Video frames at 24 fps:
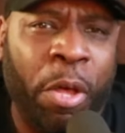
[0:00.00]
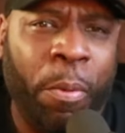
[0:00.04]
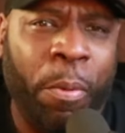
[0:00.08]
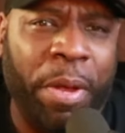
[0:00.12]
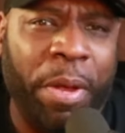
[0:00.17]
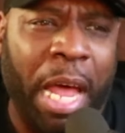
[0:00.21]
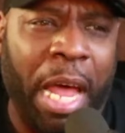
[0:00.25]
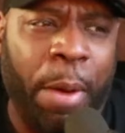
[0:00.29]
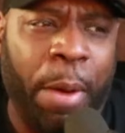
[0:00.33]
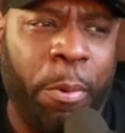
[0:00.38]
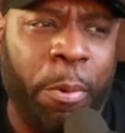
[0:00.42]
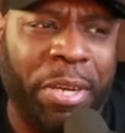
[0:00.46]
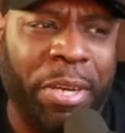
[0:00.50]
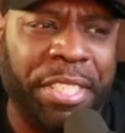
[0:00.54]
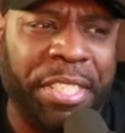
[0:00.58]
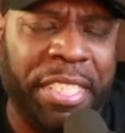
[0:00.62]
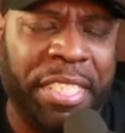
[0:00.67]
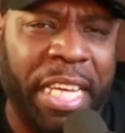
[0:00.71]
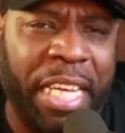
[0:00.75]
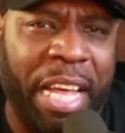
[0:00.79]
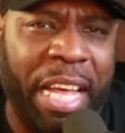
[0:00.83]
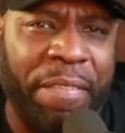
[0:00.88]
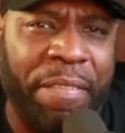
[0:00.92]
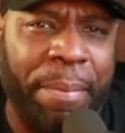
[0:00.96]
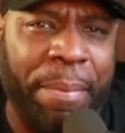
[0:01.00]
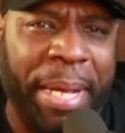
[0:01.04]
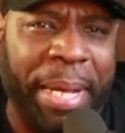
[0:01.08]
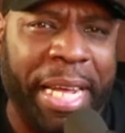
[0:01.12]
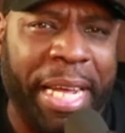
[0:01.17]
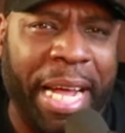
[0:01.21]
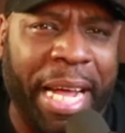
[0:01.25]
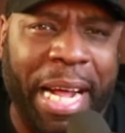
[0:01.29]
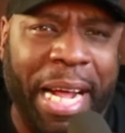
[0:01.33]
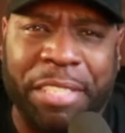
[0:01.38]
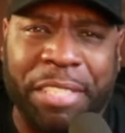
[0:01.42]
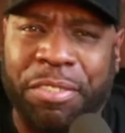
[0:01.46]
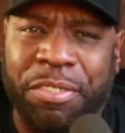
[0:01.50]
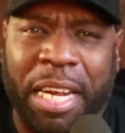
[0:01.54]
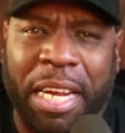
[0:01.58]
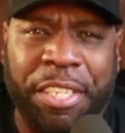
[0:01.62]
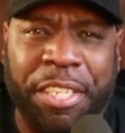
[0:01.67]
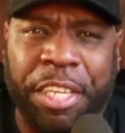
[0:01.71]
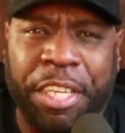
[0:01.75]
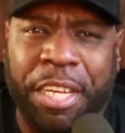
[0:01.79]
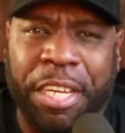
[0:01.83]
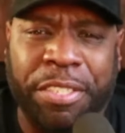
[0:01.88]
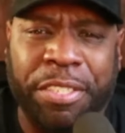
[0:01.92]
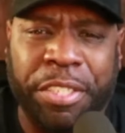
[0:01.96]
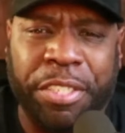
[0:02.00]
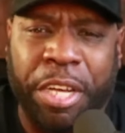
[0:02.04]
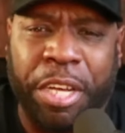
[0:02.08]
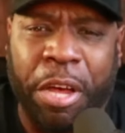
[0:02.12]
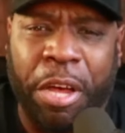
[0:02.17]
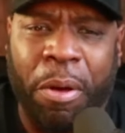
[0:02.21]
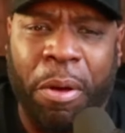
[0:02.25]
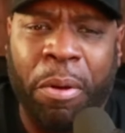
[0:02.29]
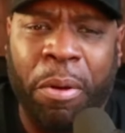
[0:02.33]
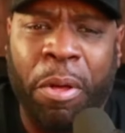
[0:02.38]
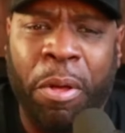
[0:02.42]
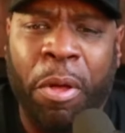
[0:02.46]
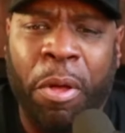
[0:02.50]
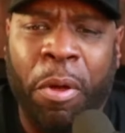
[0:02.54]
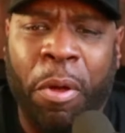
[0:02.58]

when I worked as a government contractor years ago,